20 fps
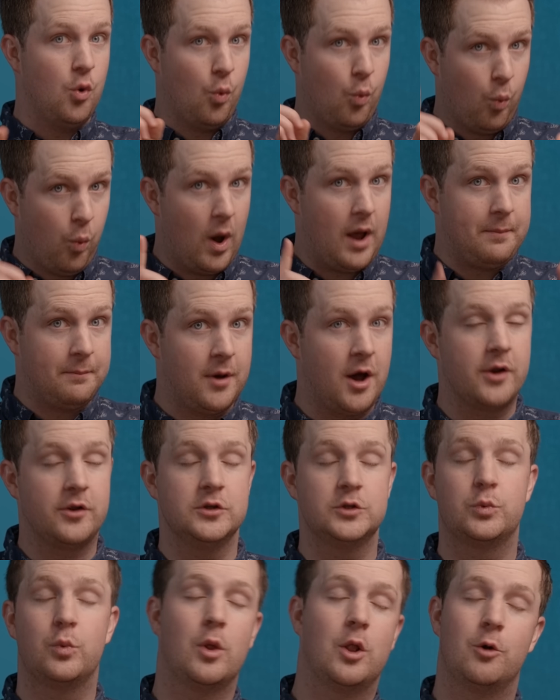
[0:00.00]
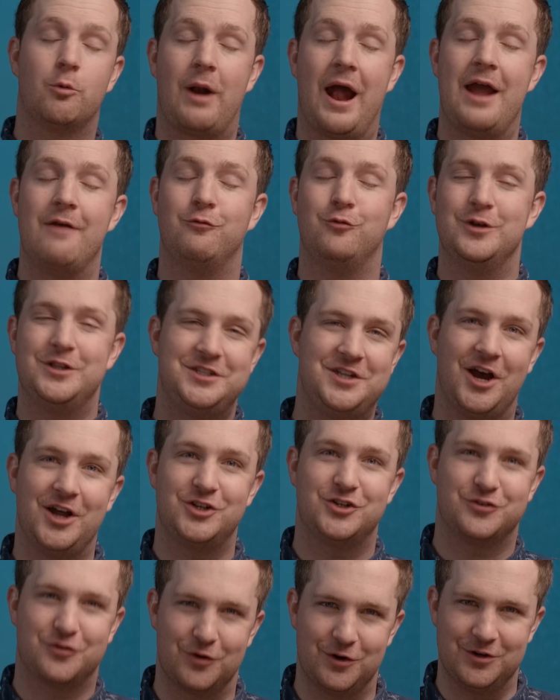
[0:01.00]
what models will arrive with
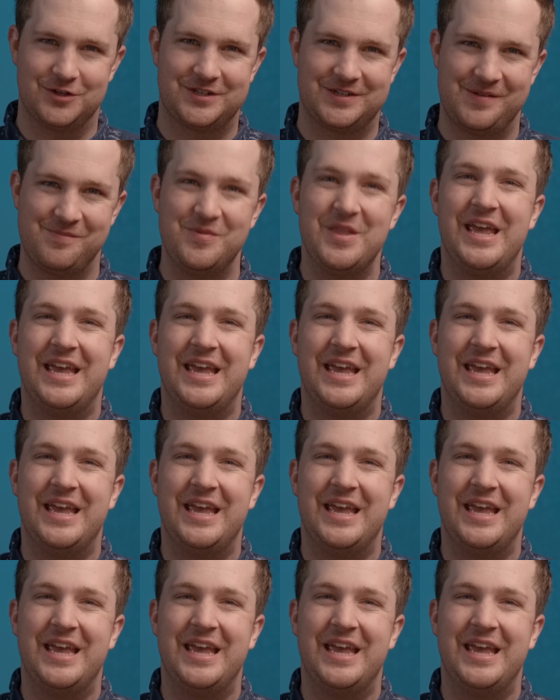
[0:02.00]
touch first.